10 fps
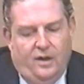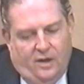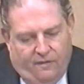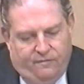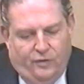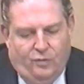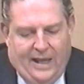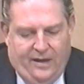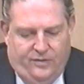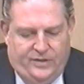a few
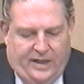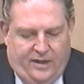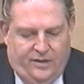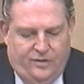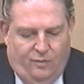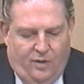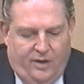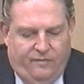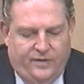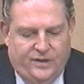nanoseconds. The work
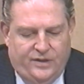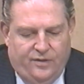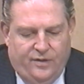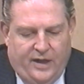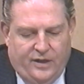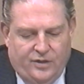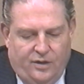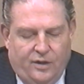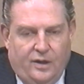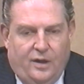at Physics
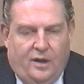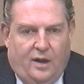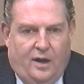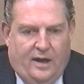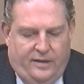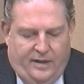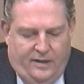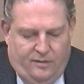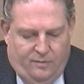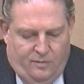International, I think,
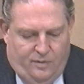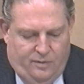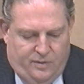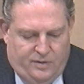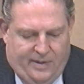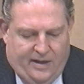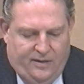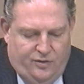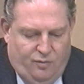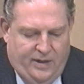was about
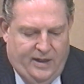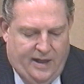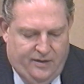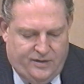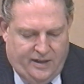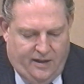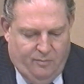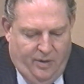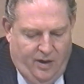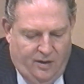a 20
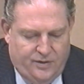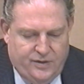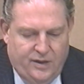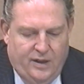nanosecond pulse.